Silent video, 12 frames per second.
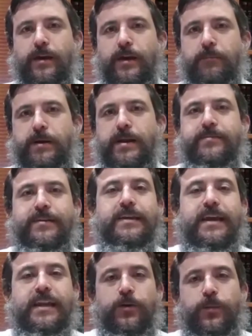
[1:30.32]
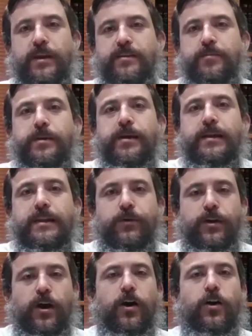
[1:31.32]
But as a leader, we need to be clear
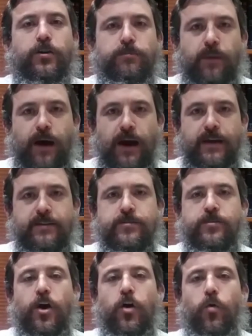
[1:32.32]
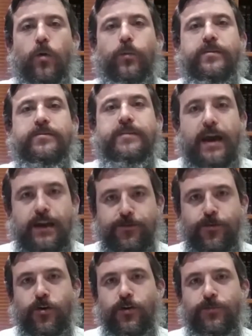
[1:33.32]
in our own minds what we stand
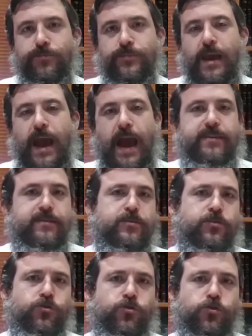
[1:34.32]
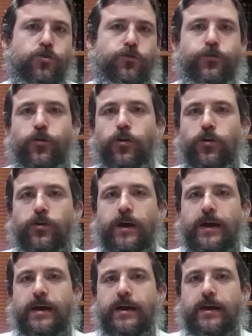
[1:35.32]
for. And this is true for
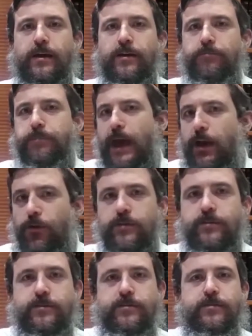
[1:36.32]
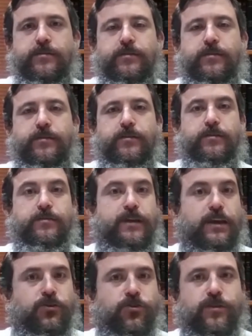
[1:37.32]
parents,
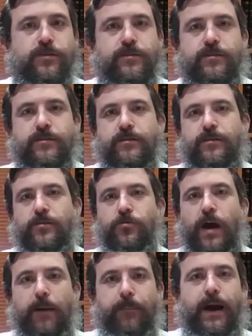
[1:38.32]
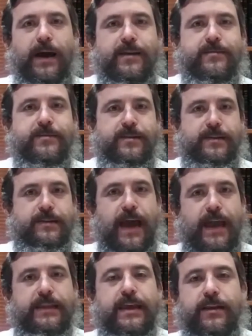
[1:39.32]
teachers, rabbis,
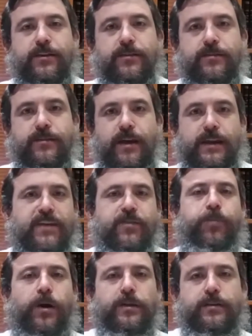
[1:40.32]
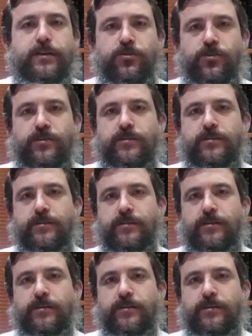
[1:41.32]
lay leaders, and even politicians.